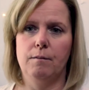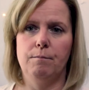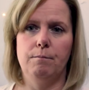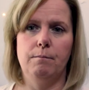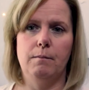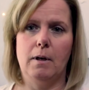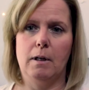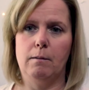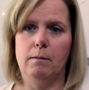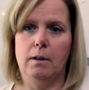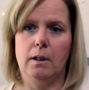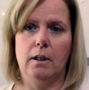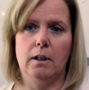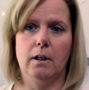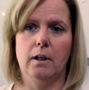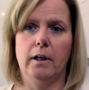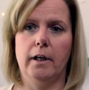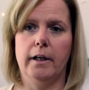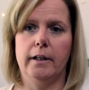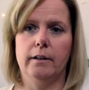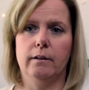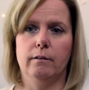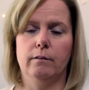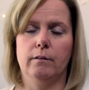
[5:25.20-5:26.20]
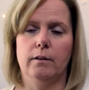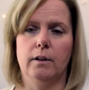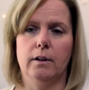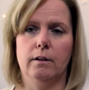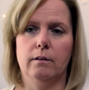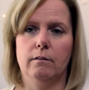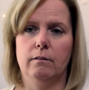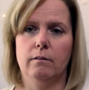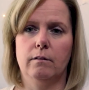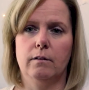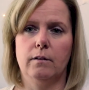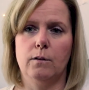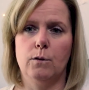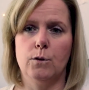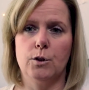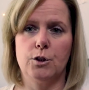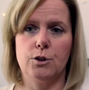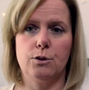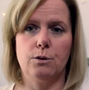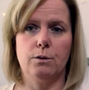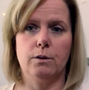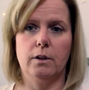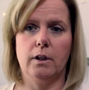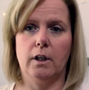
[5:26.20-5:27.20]
Maybe, I don't know, or
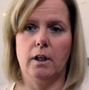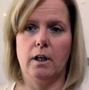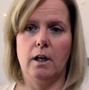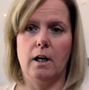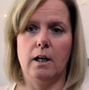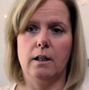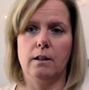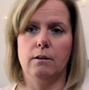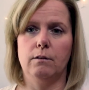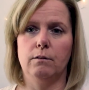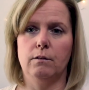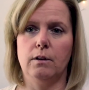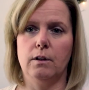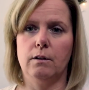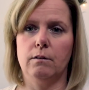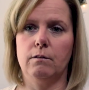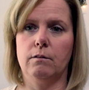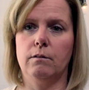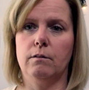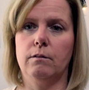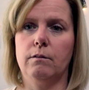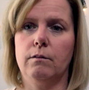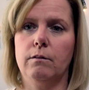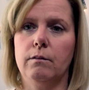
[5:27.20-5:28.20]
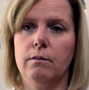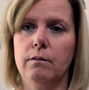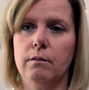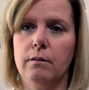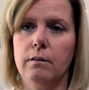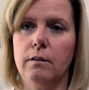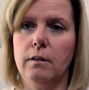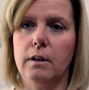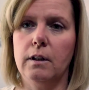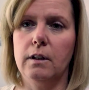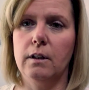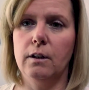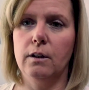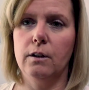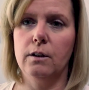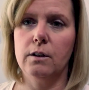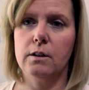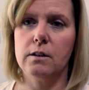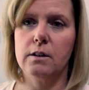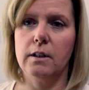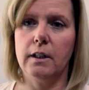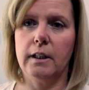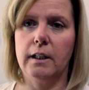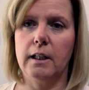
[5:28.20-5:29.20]
shortening, I don't know. It
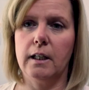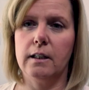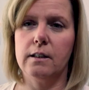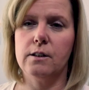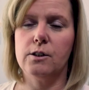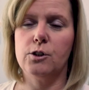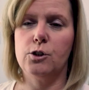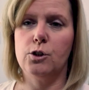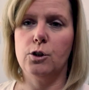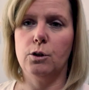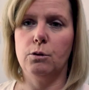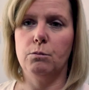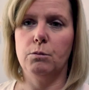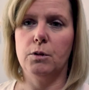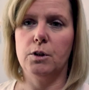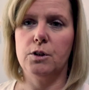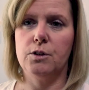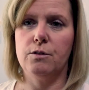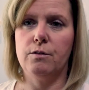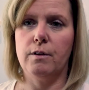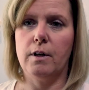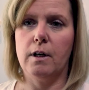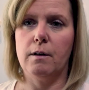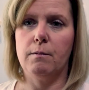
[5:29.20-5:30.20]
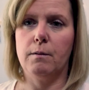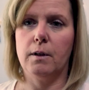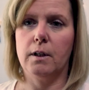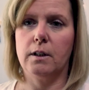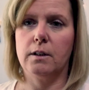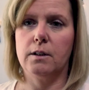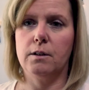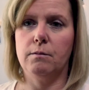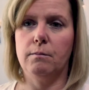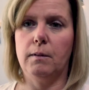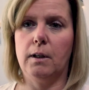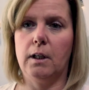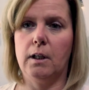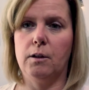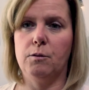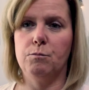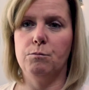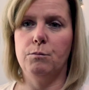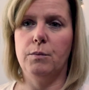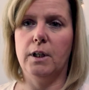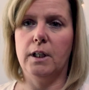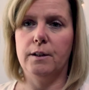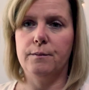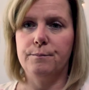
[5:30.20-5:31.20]
looks like it's too much fabric to me,
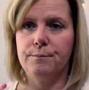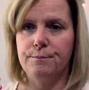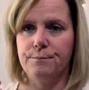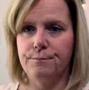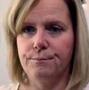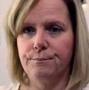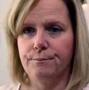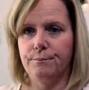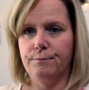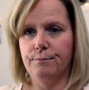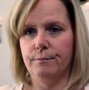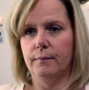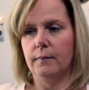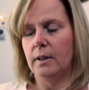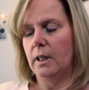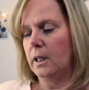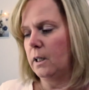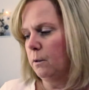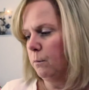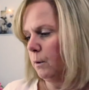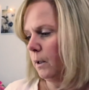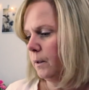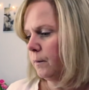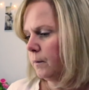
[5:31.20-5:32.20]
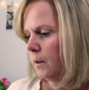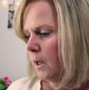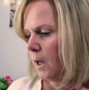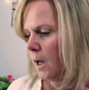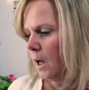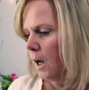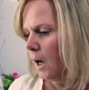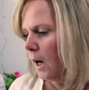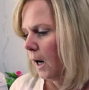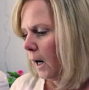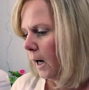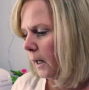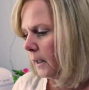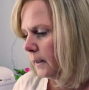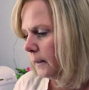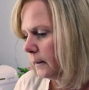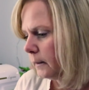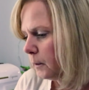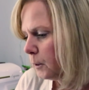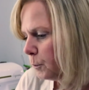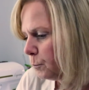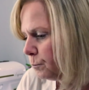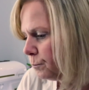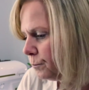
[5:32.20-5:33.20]
but anyway,
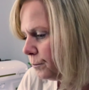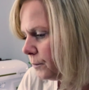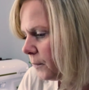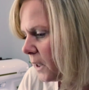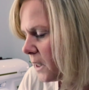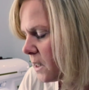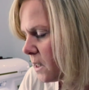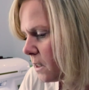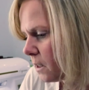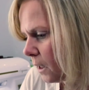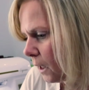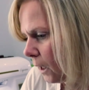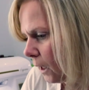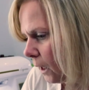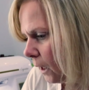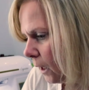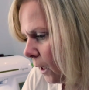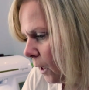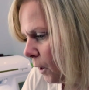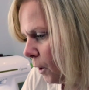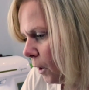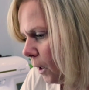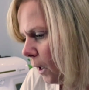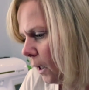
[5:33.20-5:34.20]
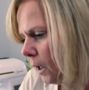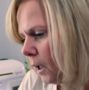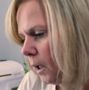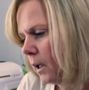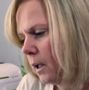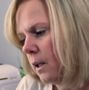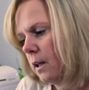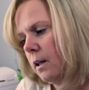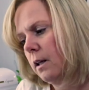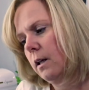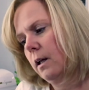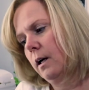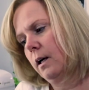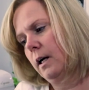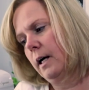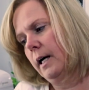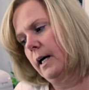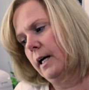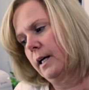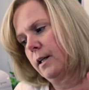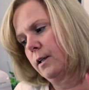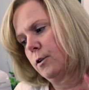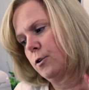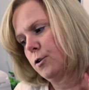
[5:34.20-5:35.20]
let's see. I
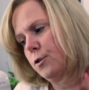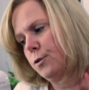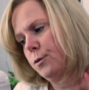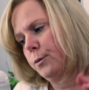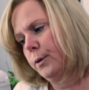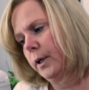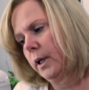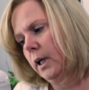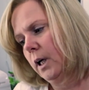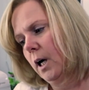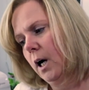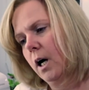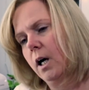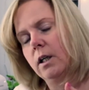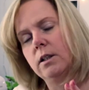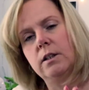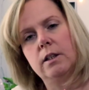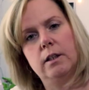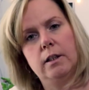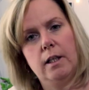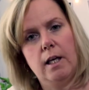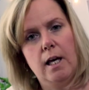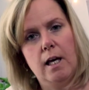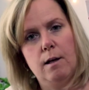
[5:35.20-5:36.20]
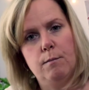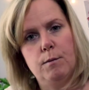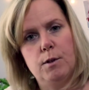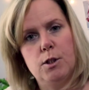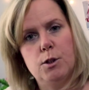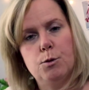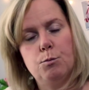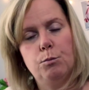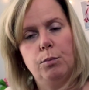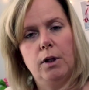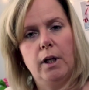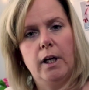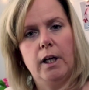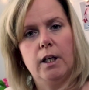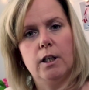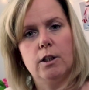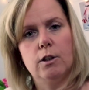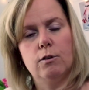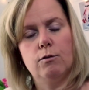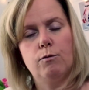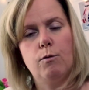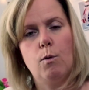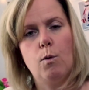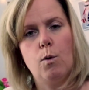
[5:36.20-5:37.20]
had 3 Ogden camis
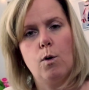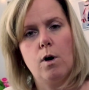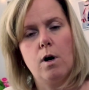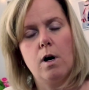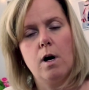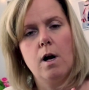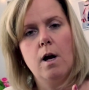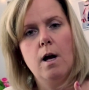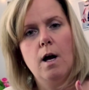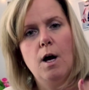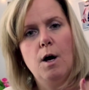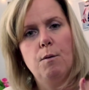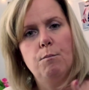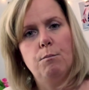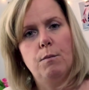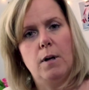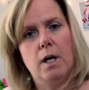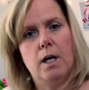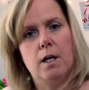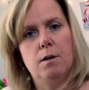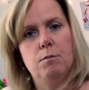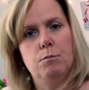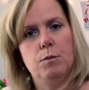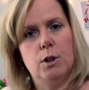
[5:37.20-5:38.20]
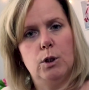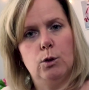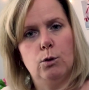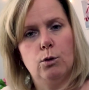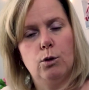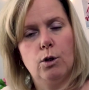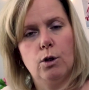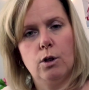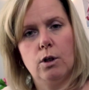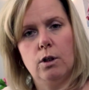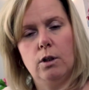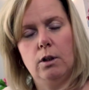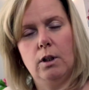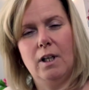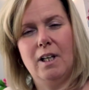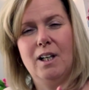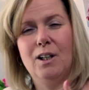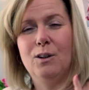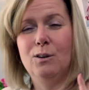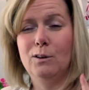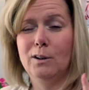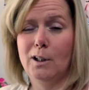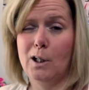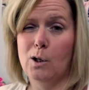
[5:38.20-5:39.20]
planned for my middle girl, and
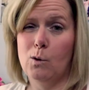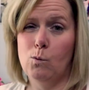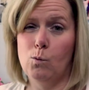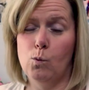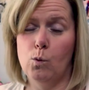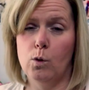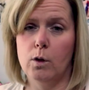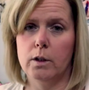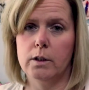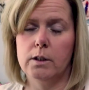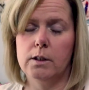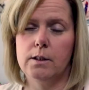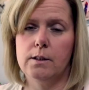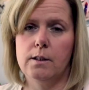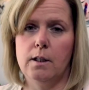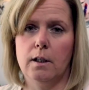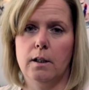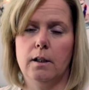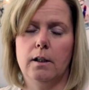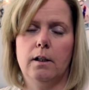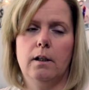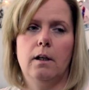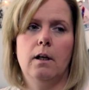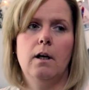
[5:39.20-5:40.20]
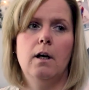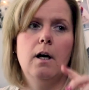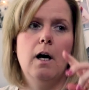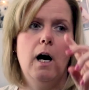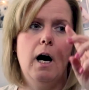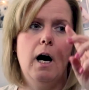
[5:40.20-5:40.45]
I only got 1 done.